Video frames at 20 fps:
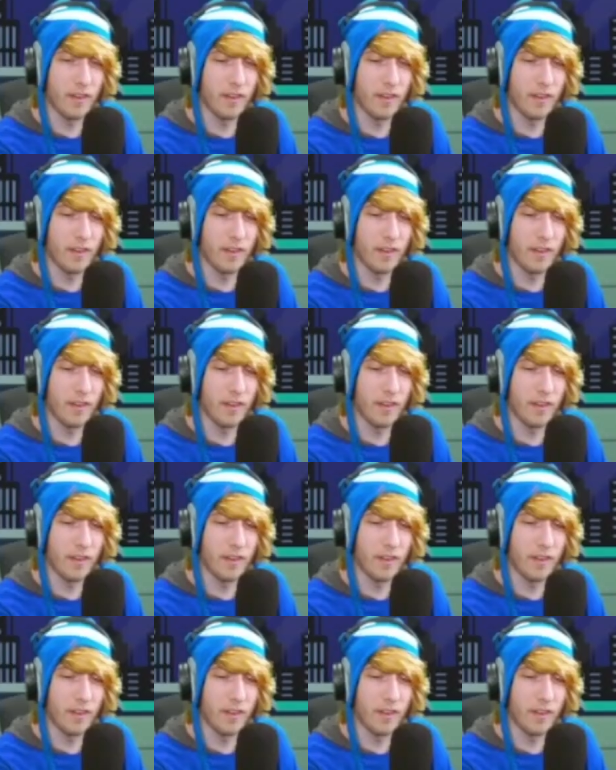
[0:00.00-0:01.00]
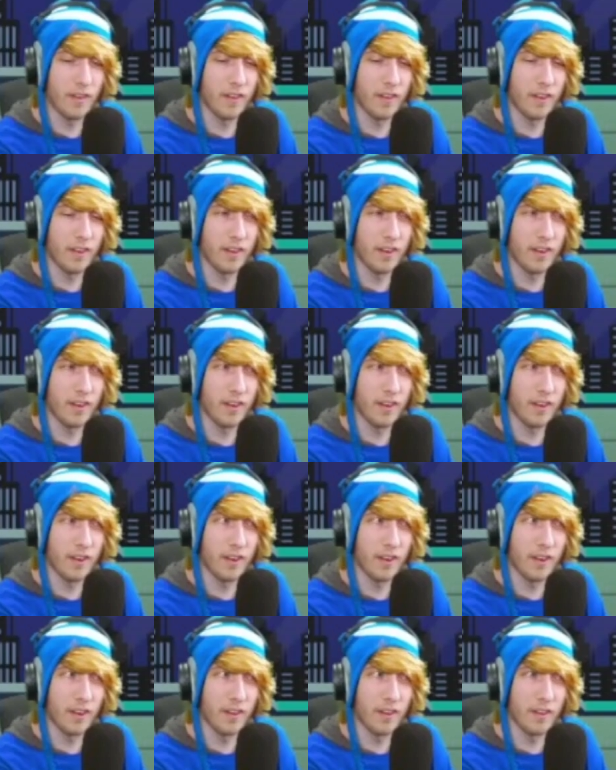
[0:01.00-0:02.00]

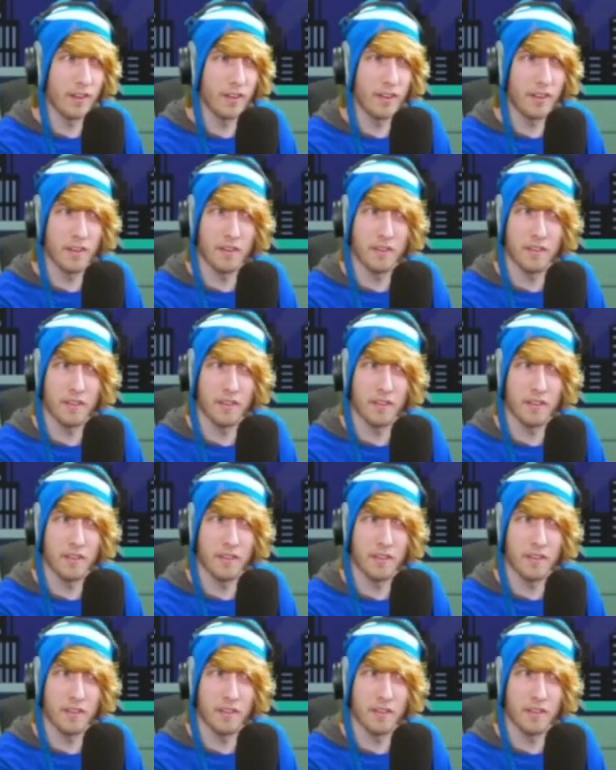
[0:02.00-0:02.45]
Nobody speaks.